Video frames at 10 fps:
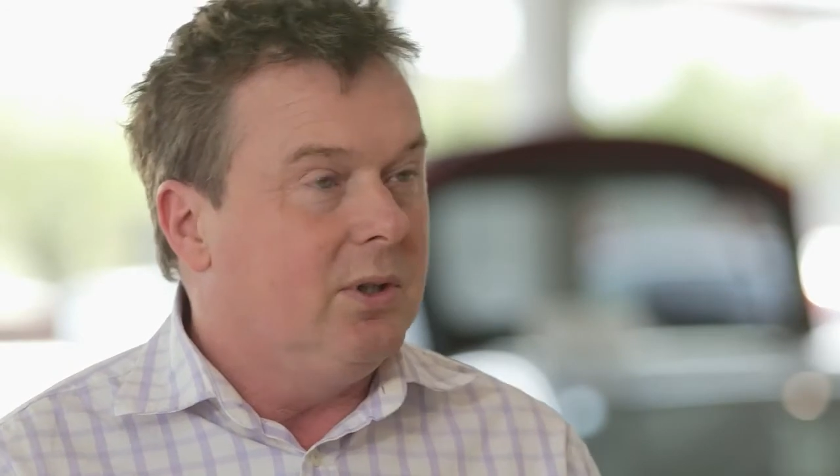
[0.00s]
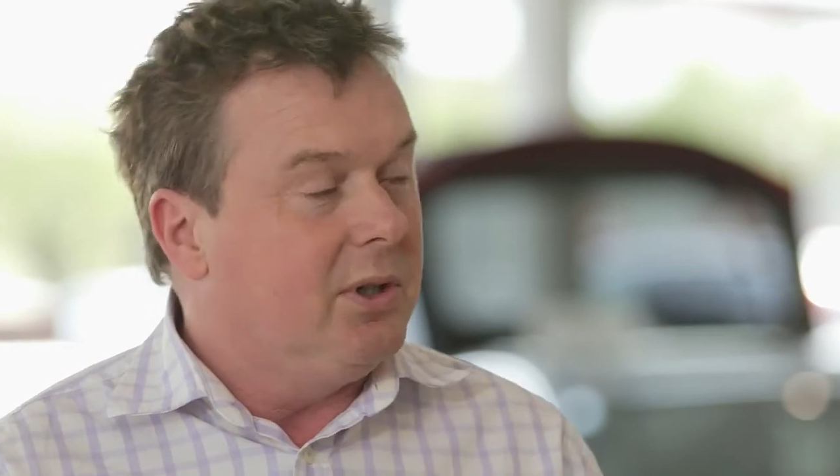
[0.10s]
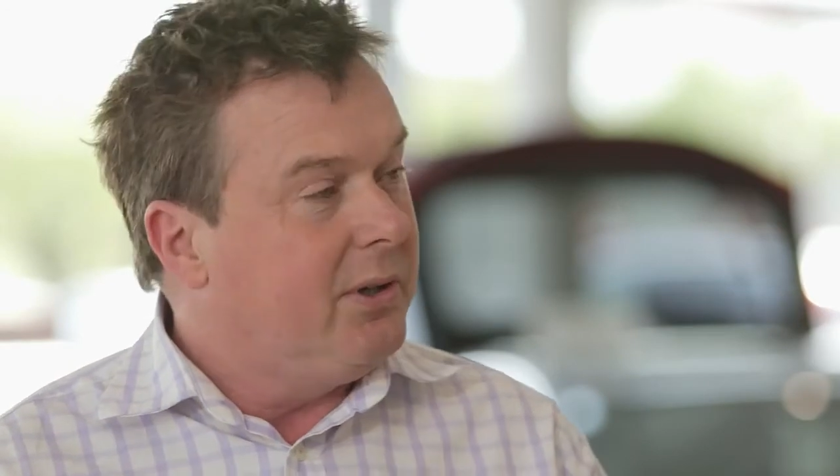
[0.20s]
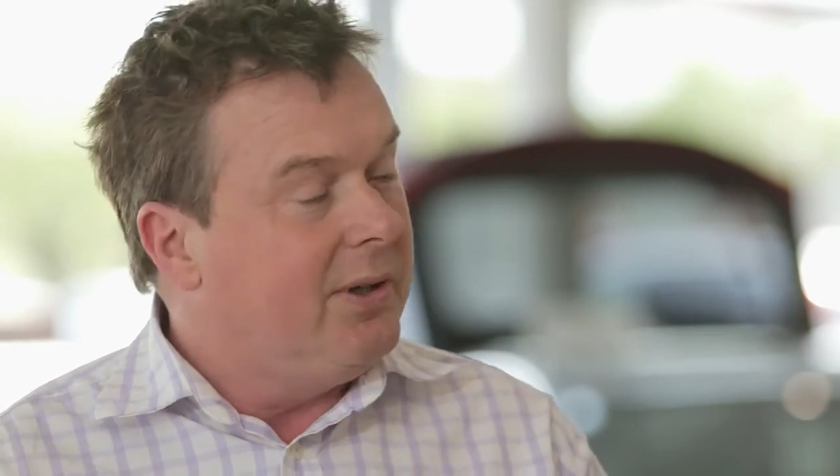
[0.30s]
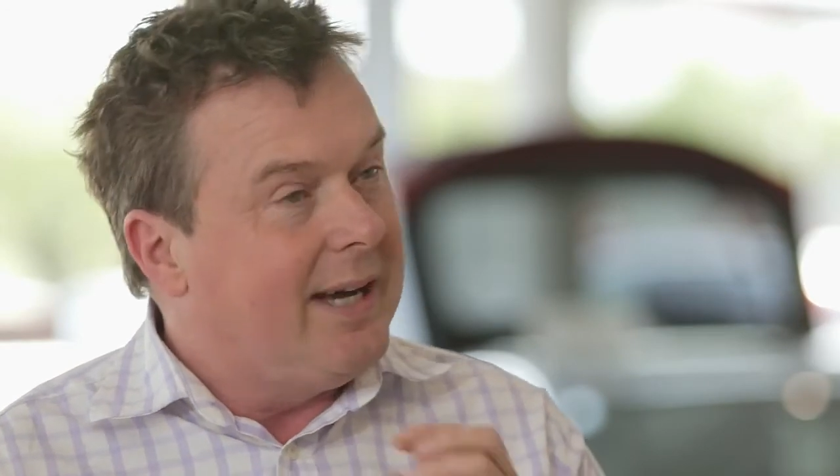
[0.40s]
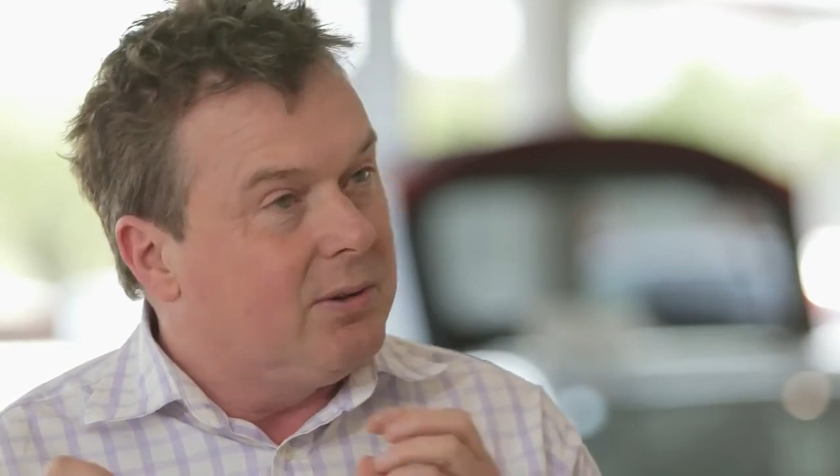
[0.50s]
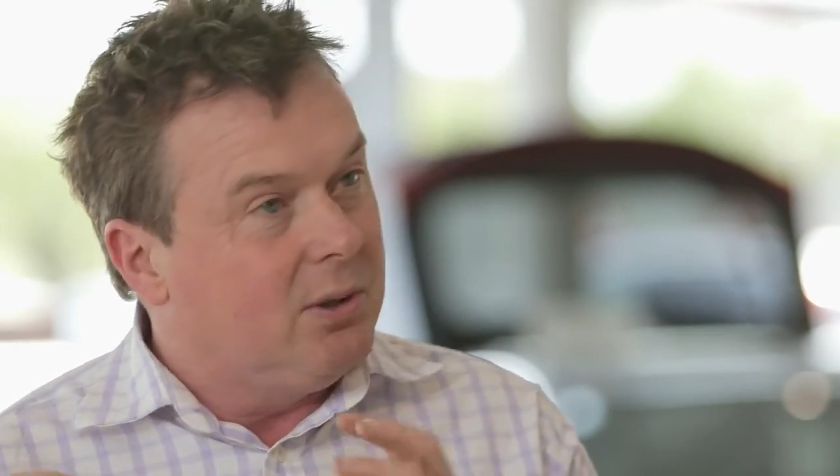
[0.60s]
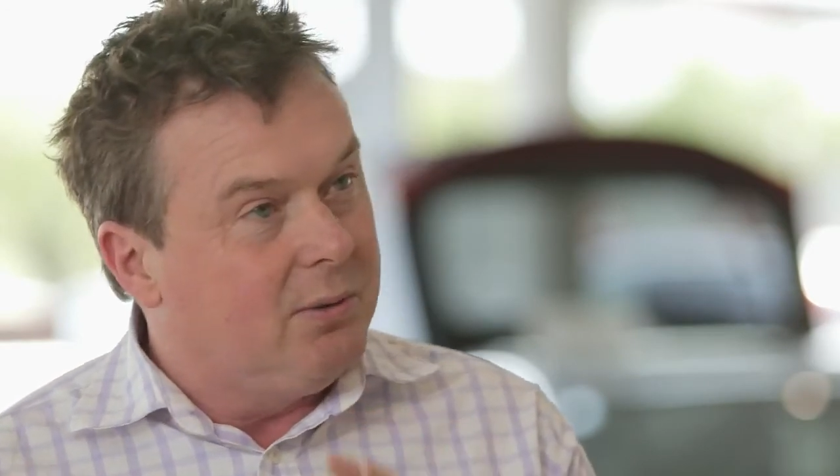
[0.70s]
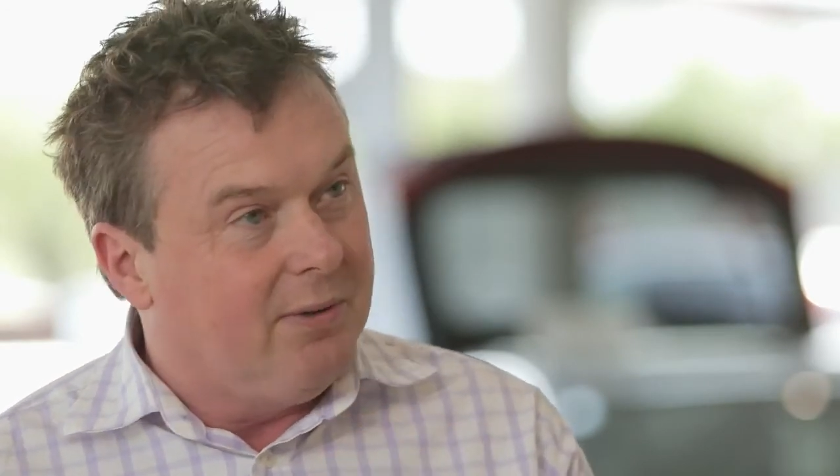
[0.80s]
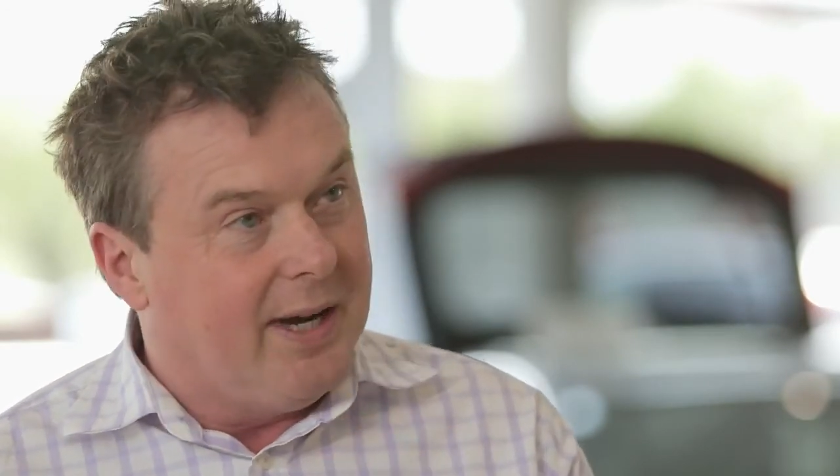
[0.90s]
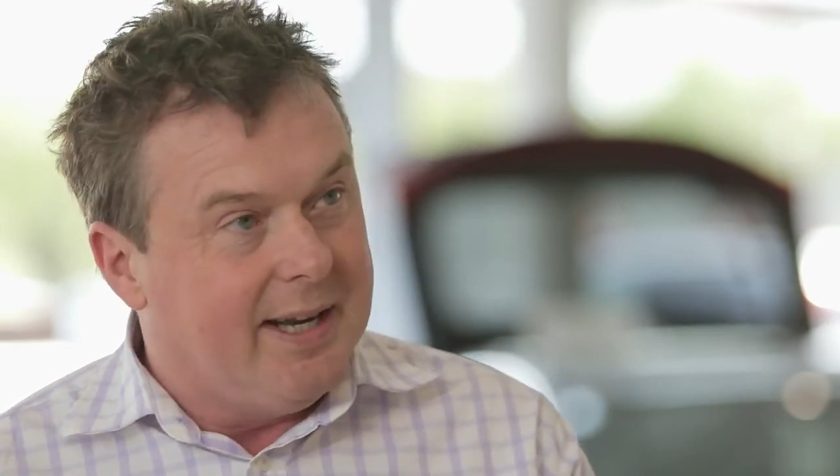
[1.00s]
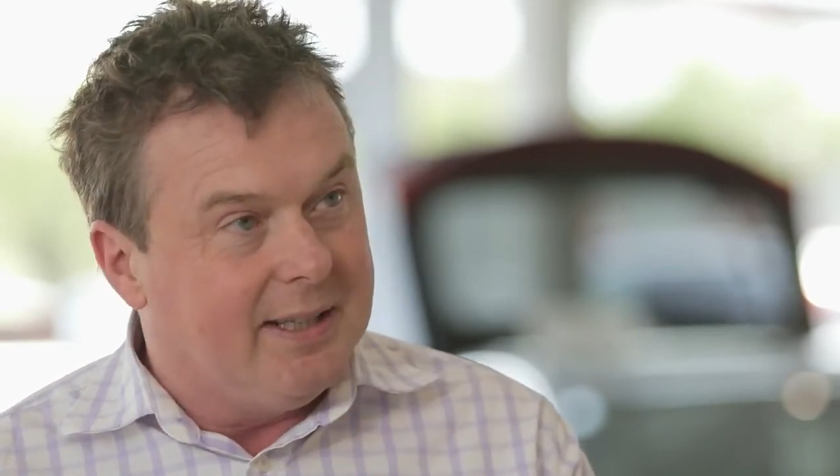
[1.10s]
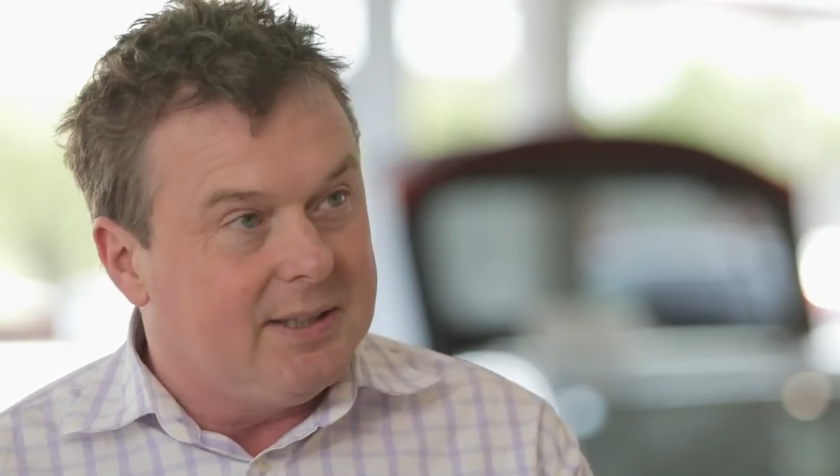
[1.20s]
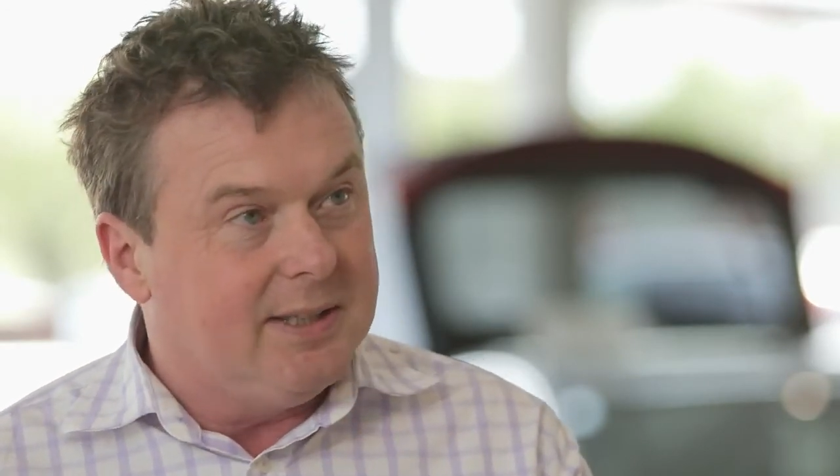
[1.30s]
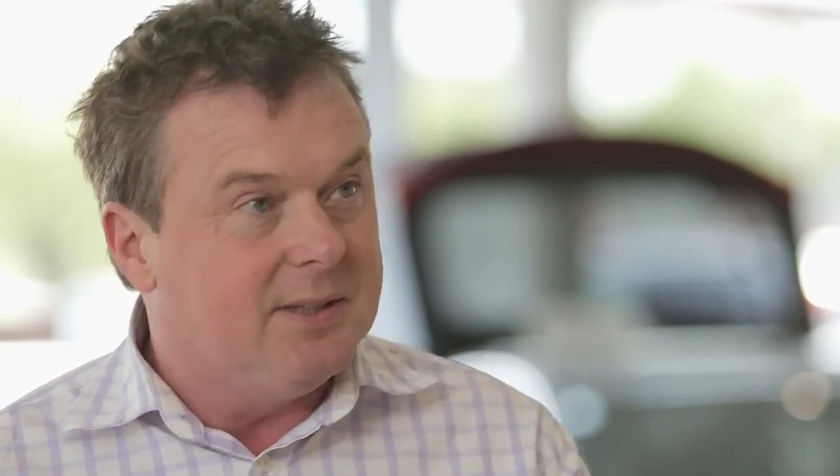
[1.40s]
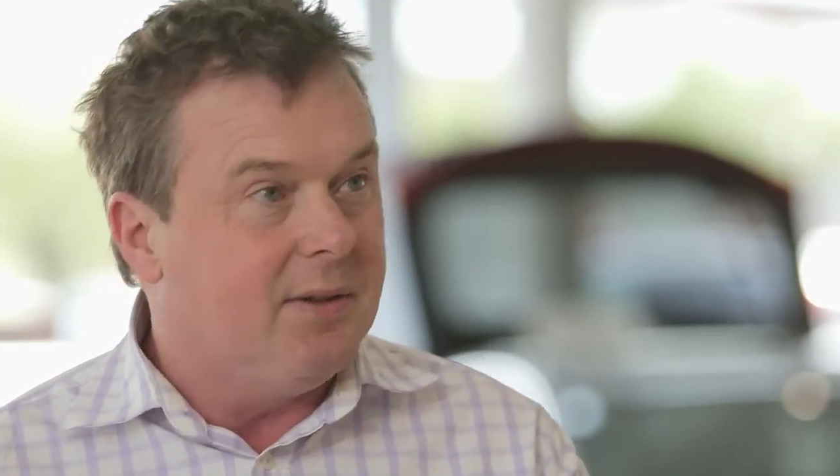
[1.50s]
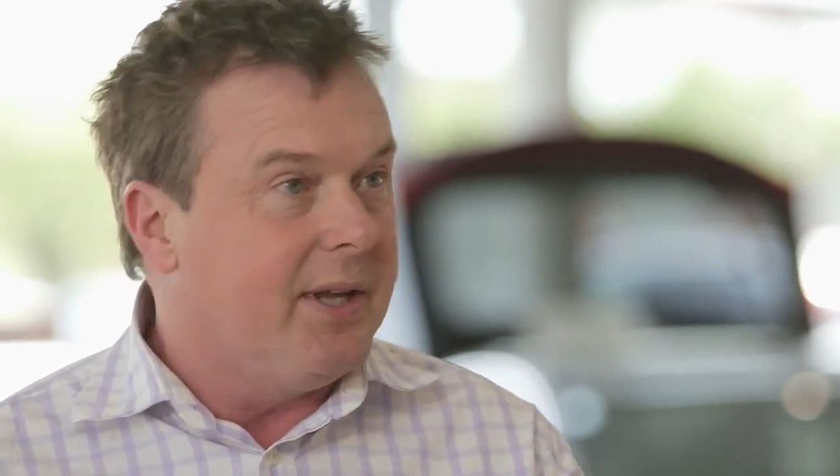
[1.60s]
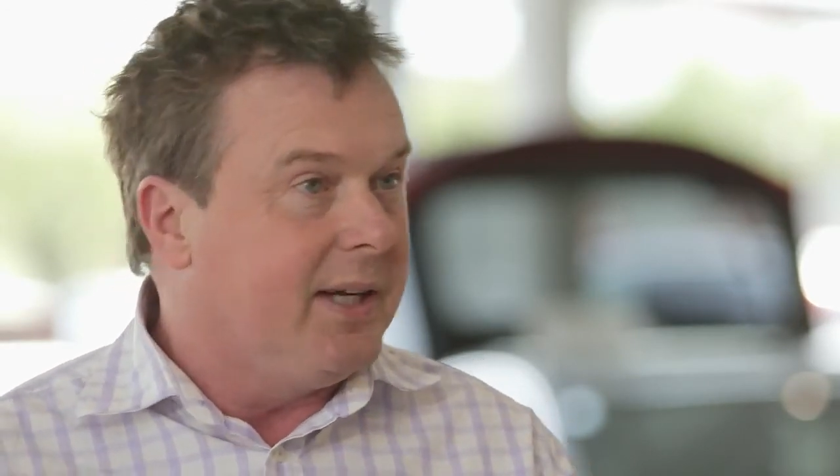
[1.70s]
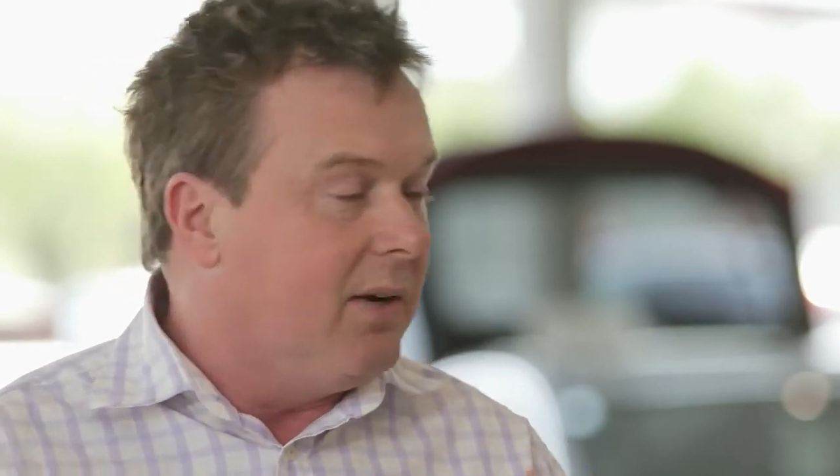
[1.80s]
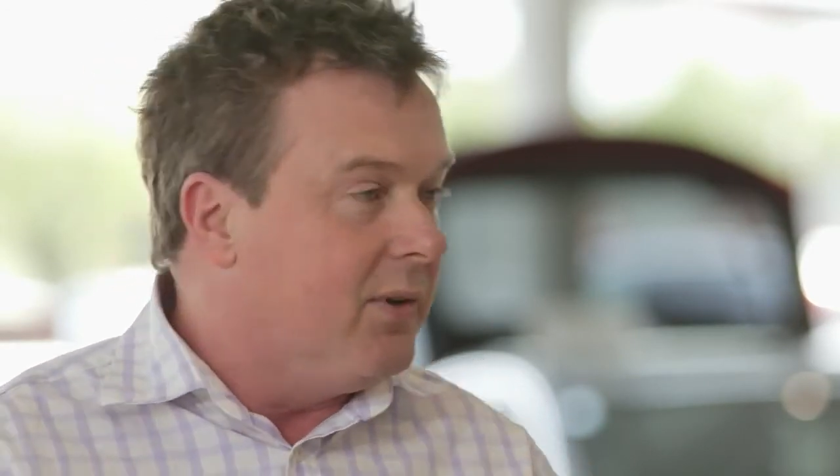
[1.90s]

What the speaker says: look at your household finances and think